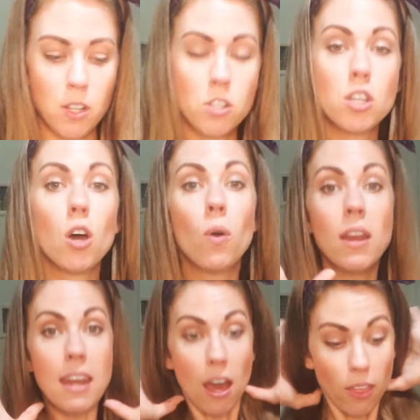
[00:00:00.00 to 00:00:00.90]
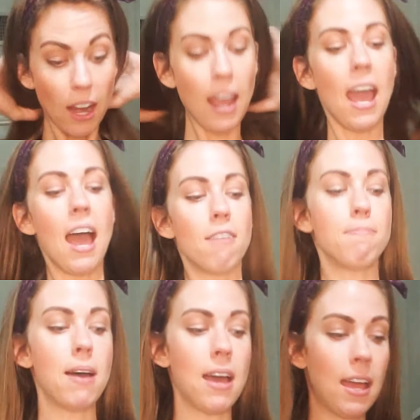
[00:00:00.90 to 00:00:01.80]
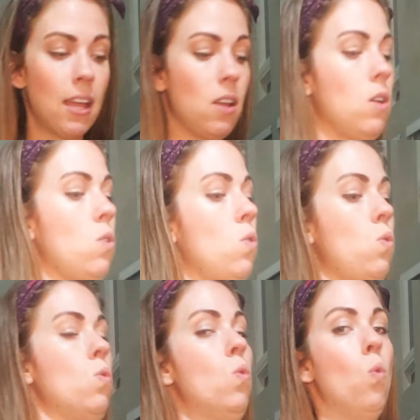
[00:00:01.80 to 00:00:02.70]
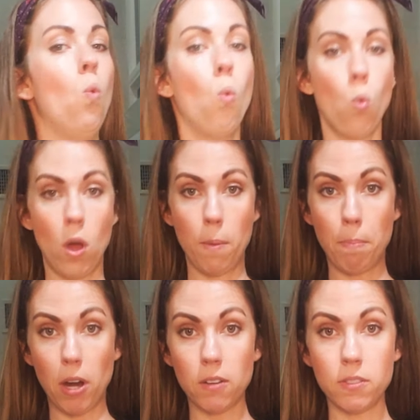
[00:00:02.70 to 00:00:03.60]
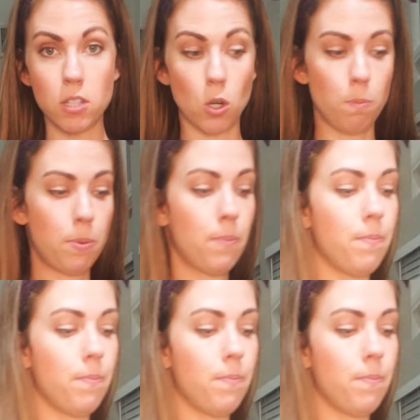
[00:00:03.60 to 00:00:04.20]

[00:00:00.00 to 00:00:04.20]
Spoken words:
So now that I have my 1 bar of soap,